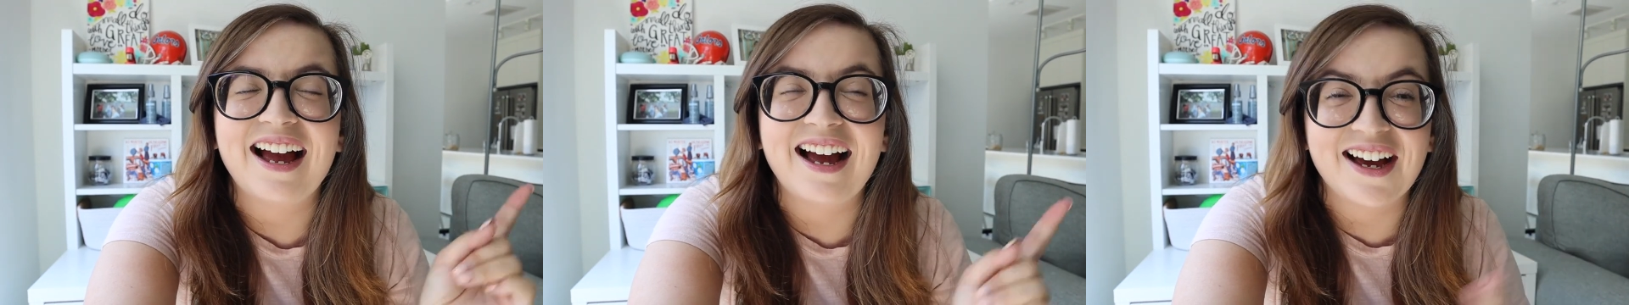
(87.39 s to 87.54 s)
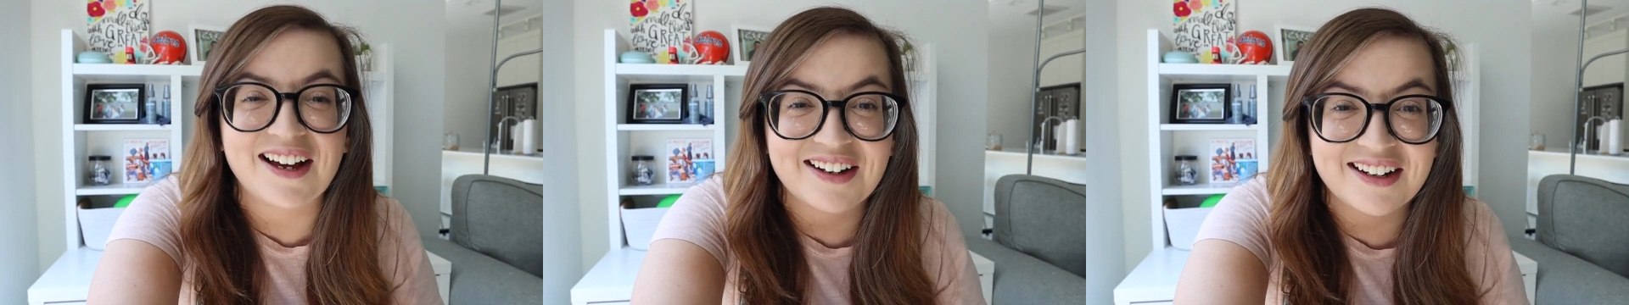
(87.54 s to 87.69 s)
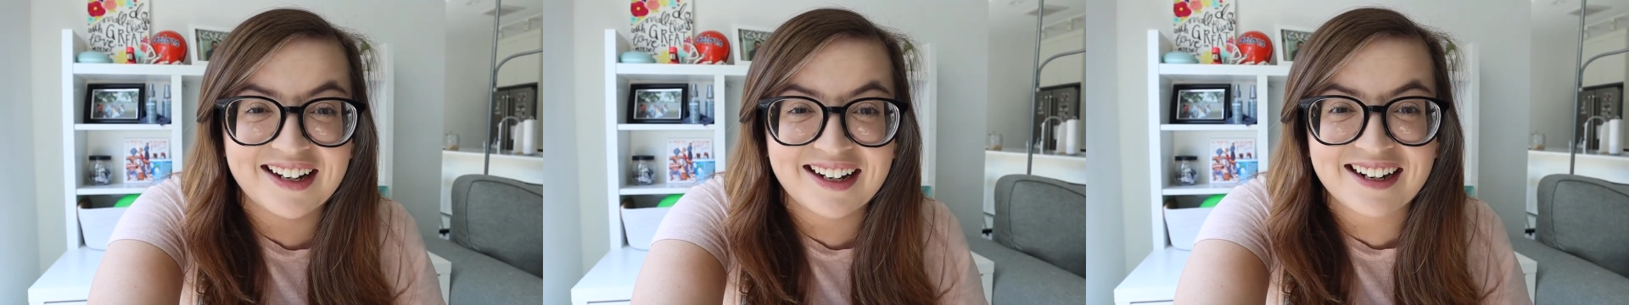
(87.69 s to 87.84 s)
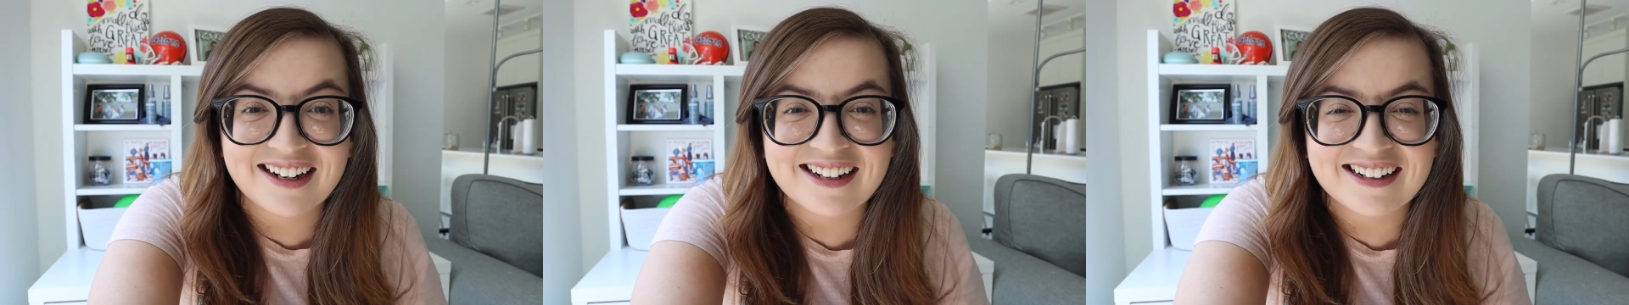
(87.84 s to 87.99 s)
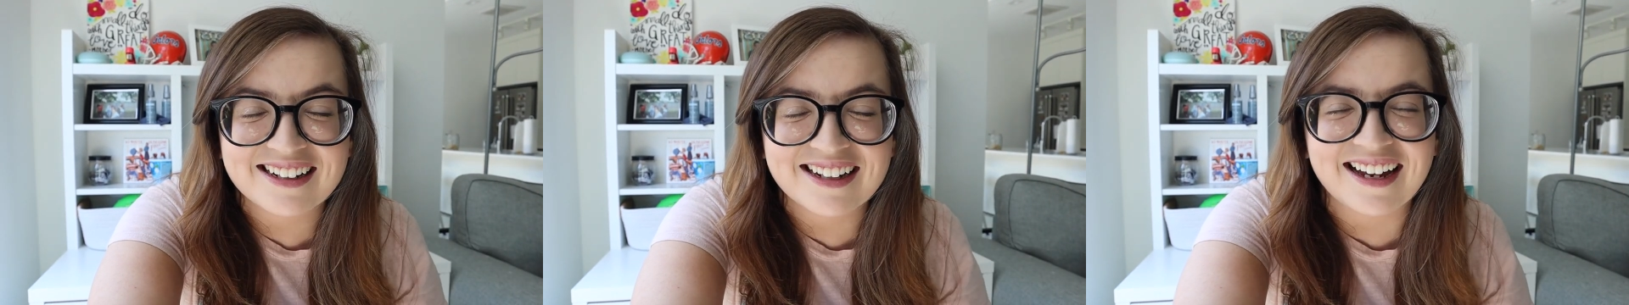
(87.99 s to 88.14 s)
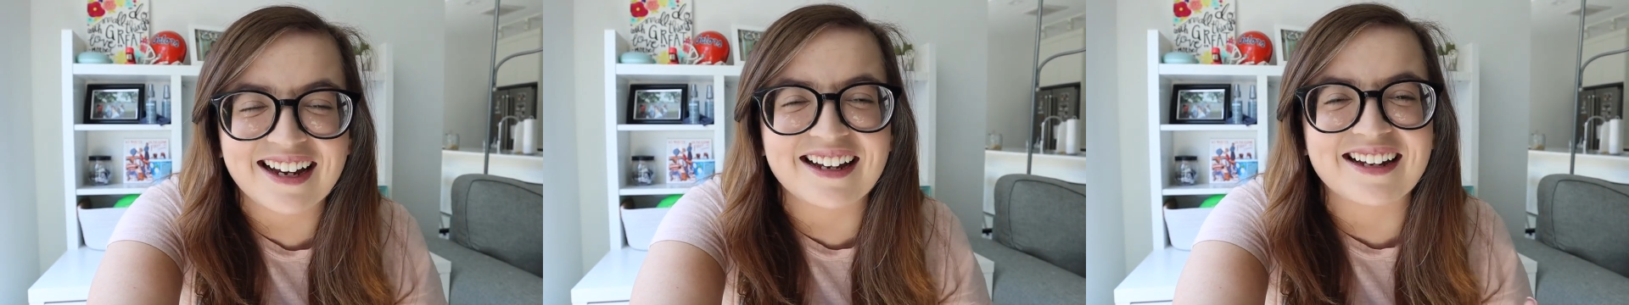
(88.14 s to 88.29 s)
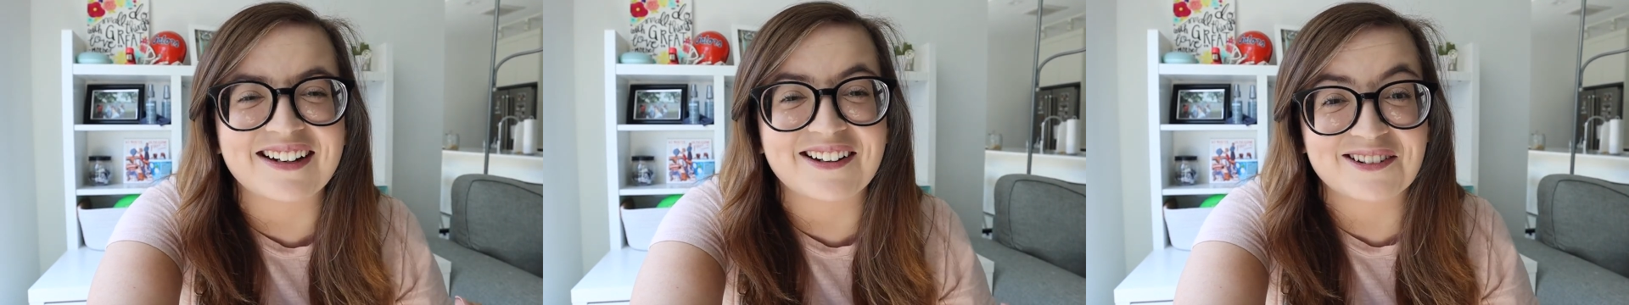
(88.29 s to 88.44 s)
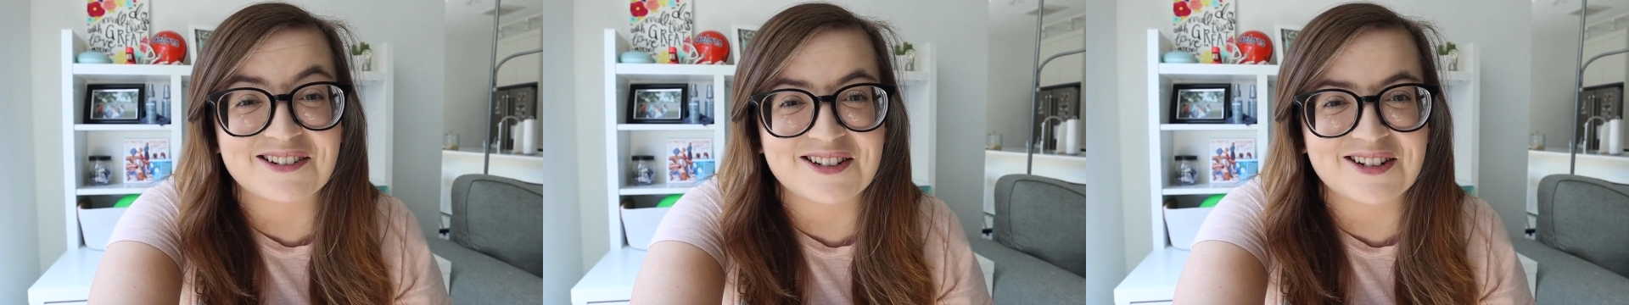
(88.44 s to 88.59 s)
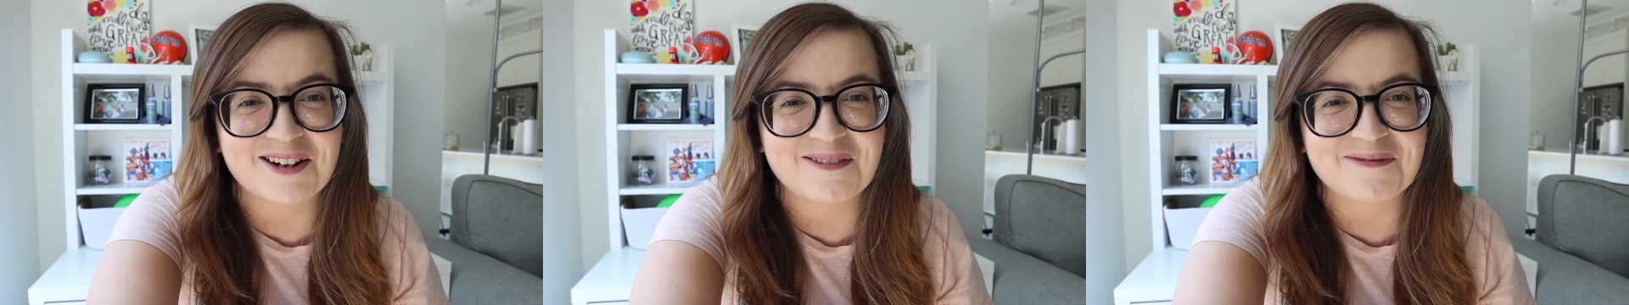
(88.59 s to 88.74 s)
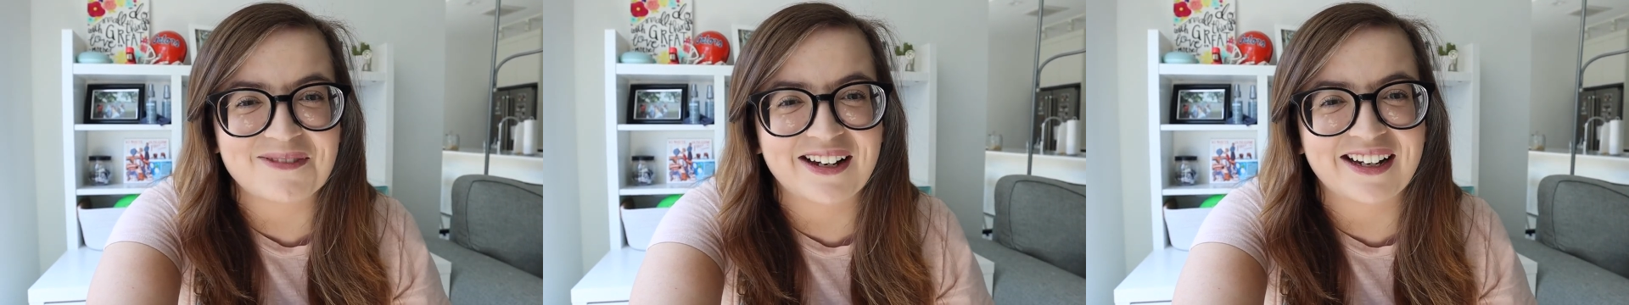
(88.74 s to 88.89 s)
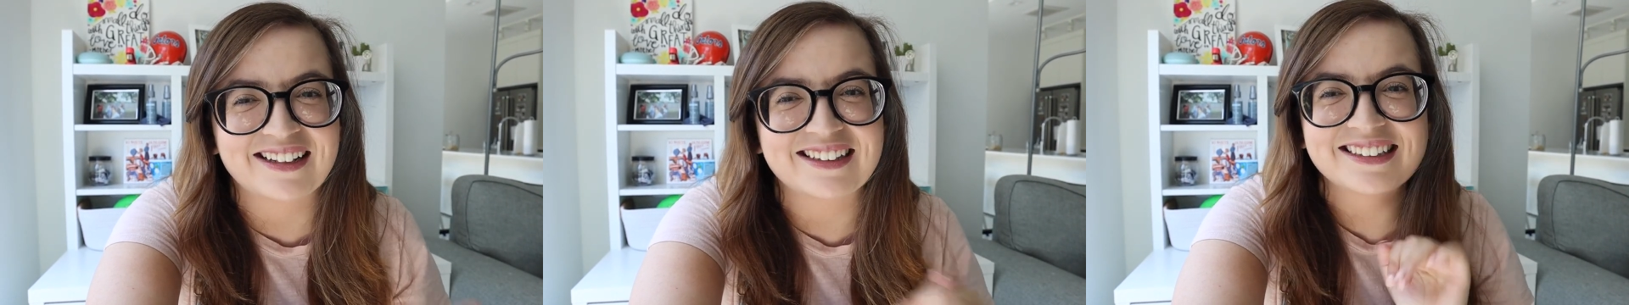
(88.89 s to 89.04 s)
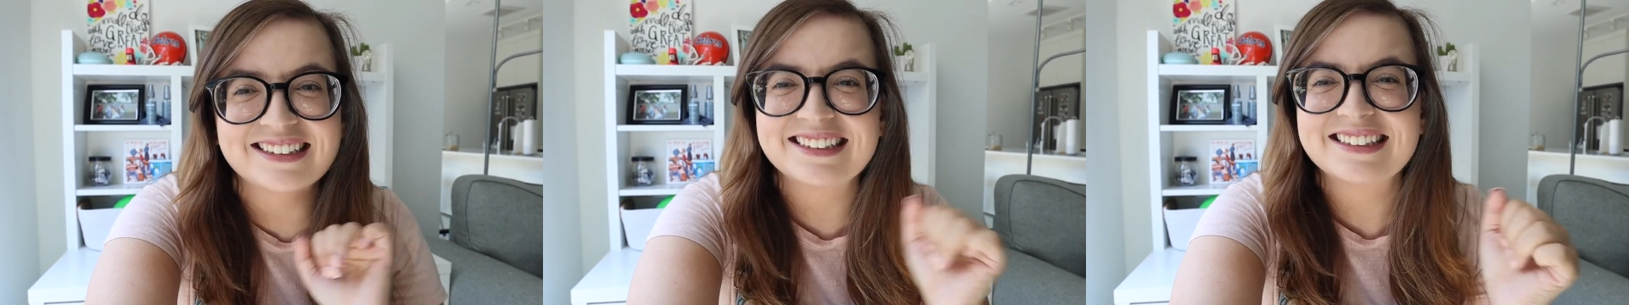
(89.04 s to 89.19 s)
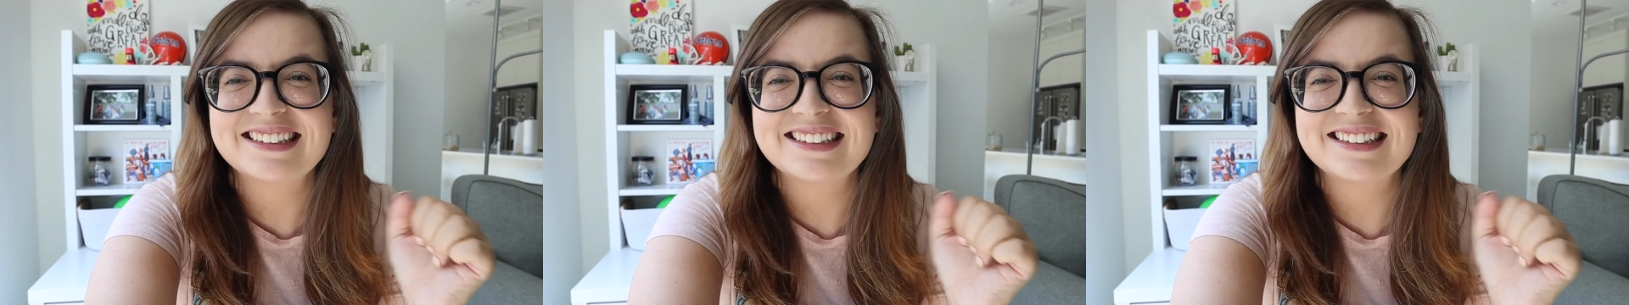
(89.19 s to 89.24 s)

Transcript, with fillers: out of here and go shopping.